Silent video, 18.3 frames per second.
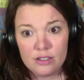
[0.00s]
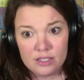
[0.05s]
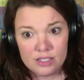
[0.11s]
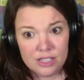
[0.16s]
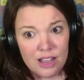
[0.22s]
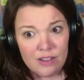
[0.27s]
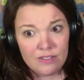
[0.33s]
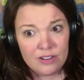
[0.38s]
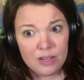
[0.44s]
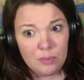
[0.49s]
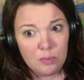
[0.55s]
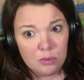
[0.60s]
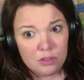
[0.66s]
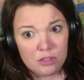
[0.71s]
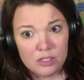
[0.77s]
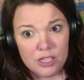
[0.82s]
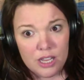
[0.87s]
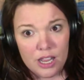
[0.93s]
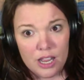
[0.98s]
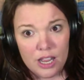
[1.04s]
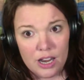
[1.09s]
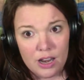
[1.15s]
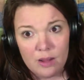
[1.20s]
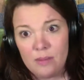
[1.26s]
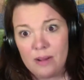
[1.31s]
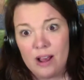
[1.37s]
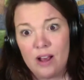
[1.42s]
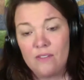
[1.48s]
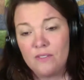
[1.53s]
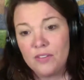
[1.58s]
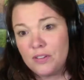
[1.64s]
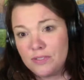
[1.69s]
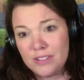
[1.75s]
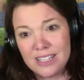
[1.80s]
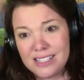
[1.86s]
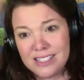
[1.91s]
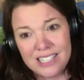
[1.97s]
70%, about
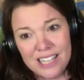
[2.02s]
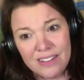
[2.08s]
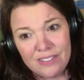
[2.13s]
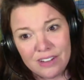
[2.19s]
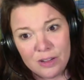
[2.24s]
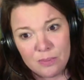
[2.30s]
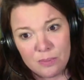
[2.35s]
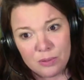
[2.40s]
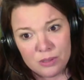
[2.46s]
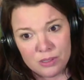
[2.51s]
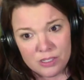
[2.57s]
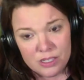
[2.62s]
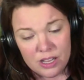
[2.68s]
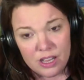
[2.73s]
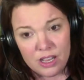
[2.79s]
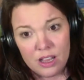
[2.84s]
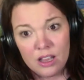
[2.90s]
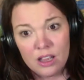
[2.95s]
50 to 70%